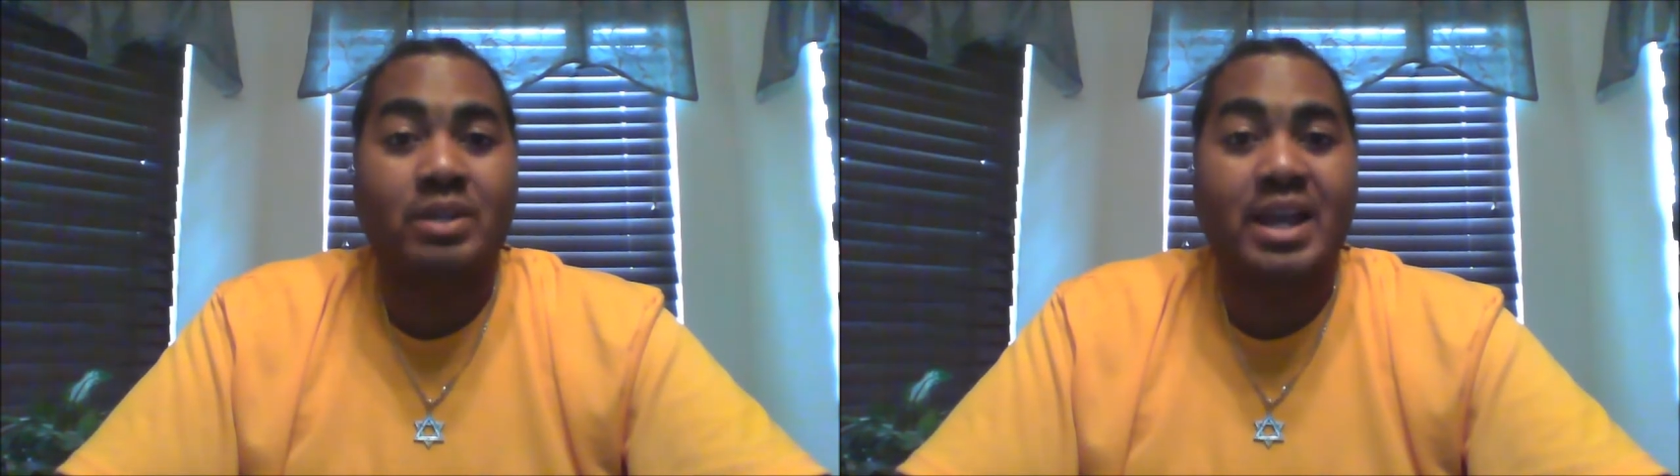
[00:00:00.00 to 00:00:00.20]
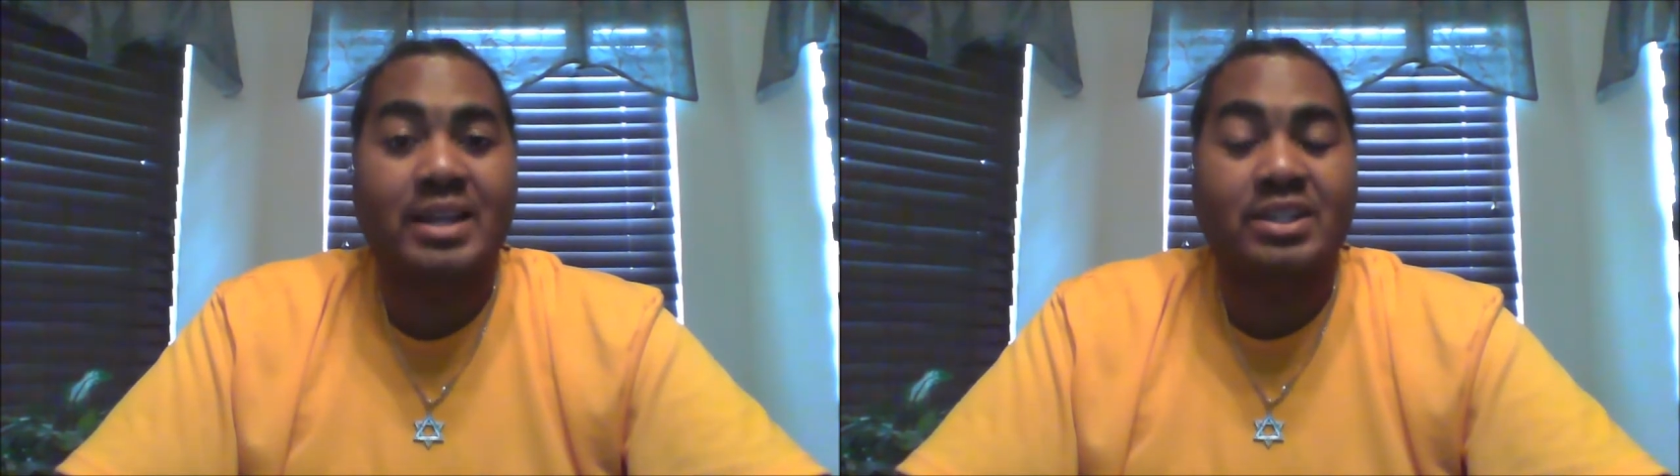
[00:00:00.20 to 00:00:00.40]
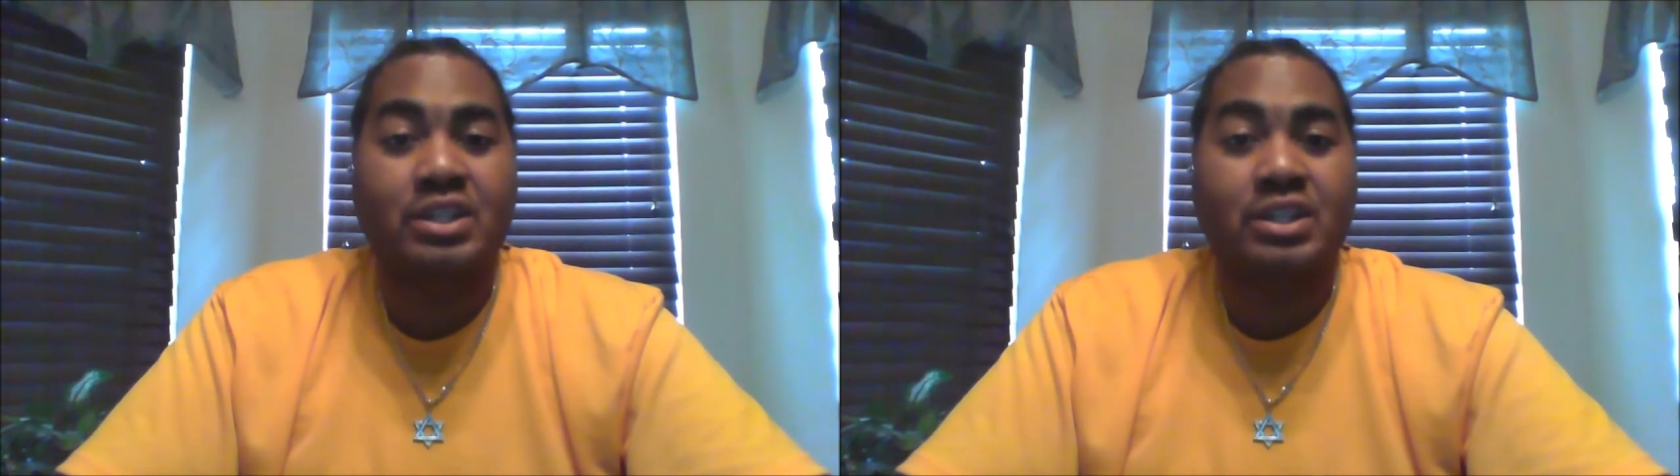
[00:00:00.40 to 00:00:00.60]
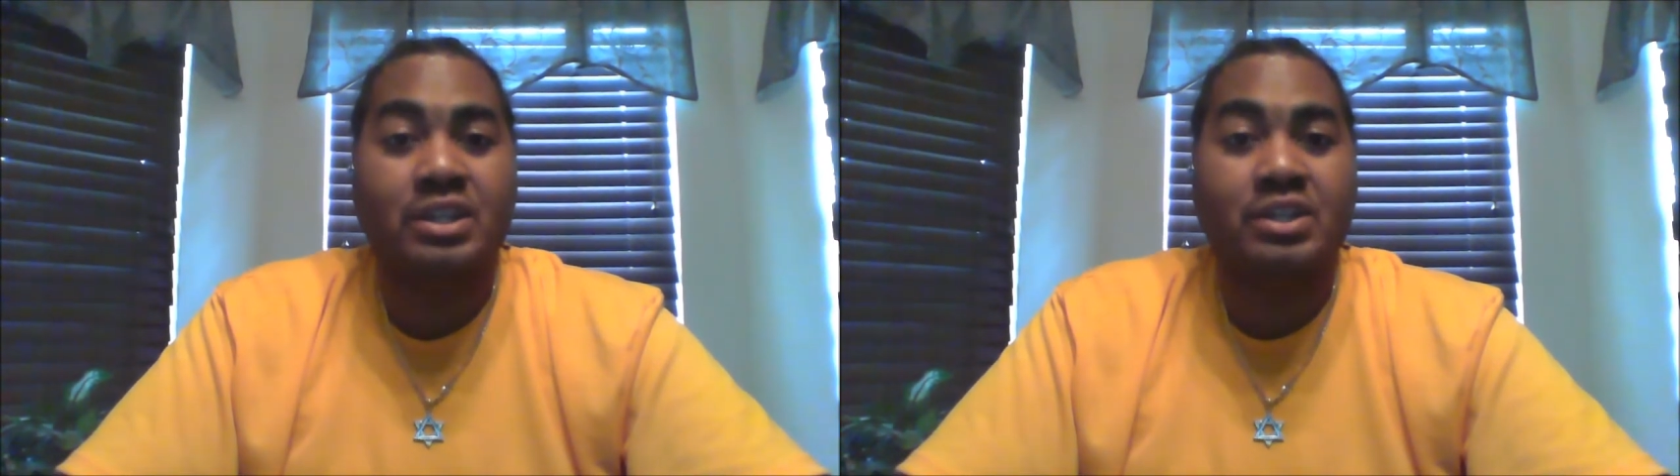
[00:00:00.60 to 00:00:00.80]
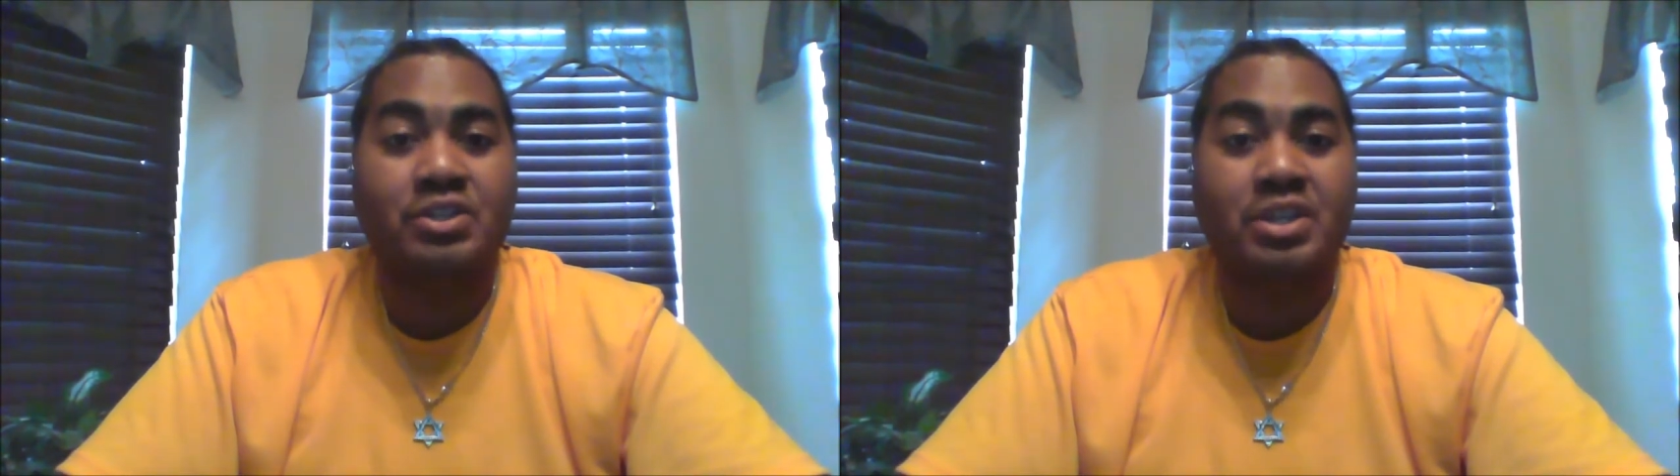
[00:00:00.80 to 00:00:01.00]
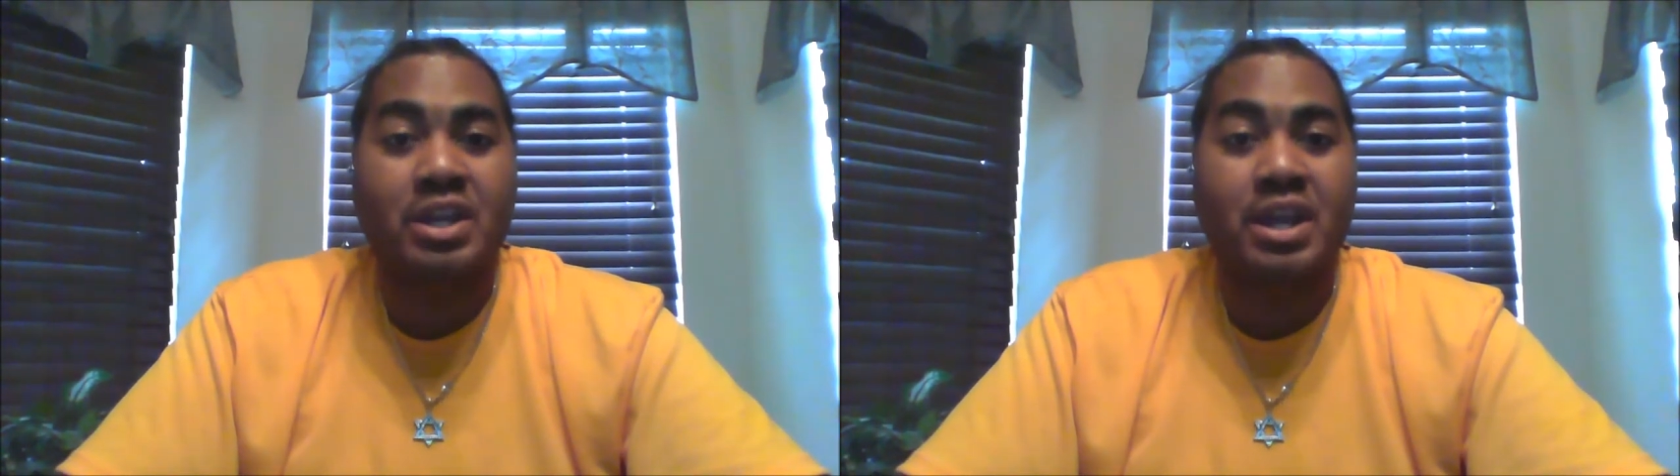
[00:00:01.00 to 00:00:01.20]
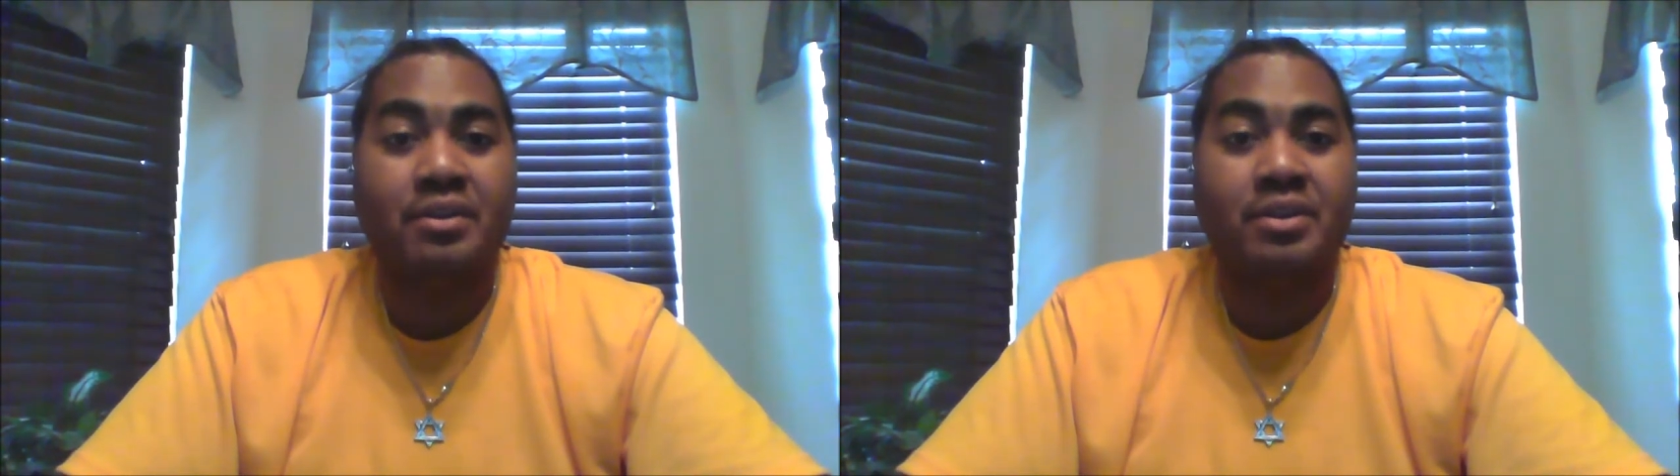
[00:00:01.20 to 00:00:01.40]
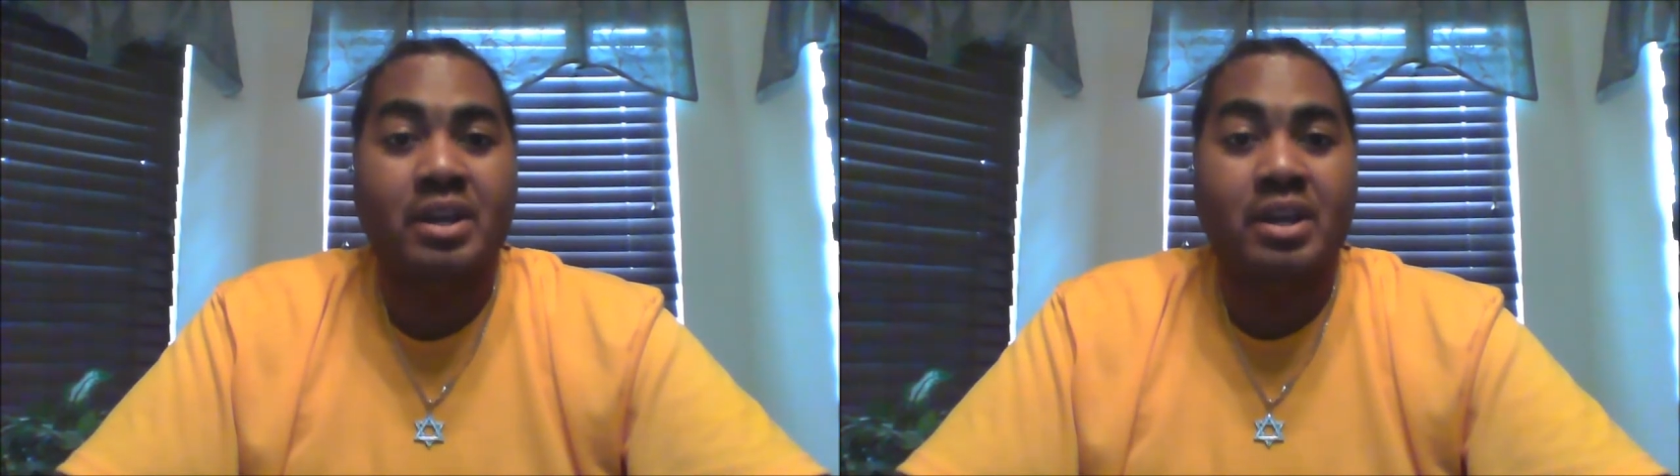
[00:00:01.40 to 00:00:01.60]
blacks, he
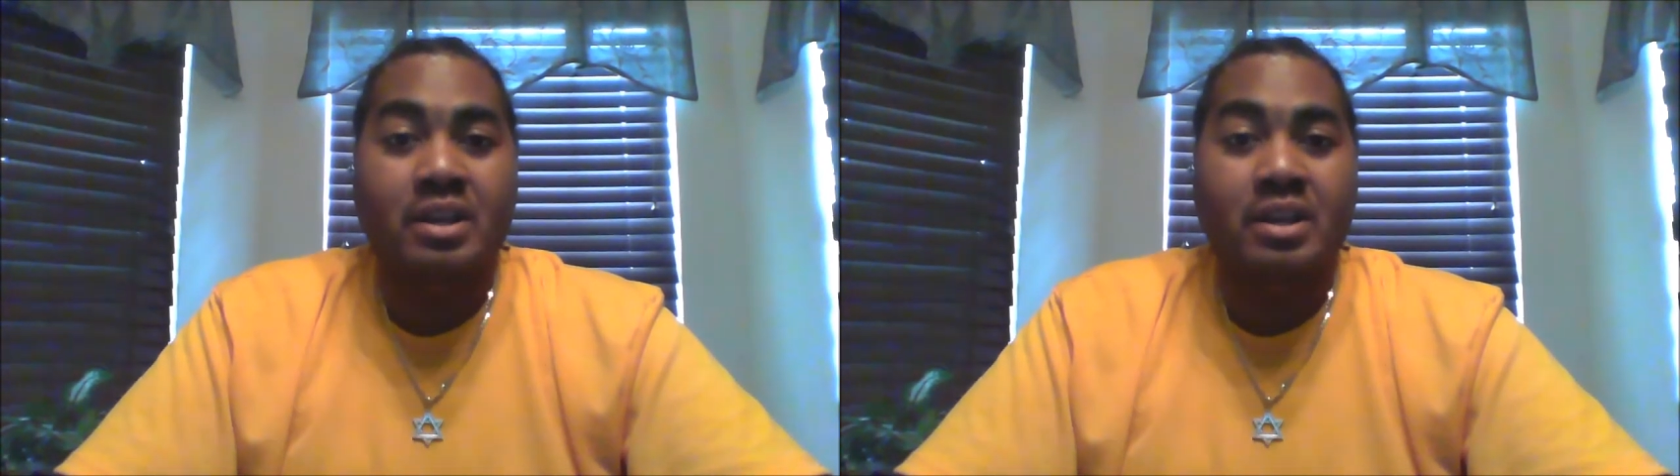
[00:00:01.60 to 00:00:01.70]
shared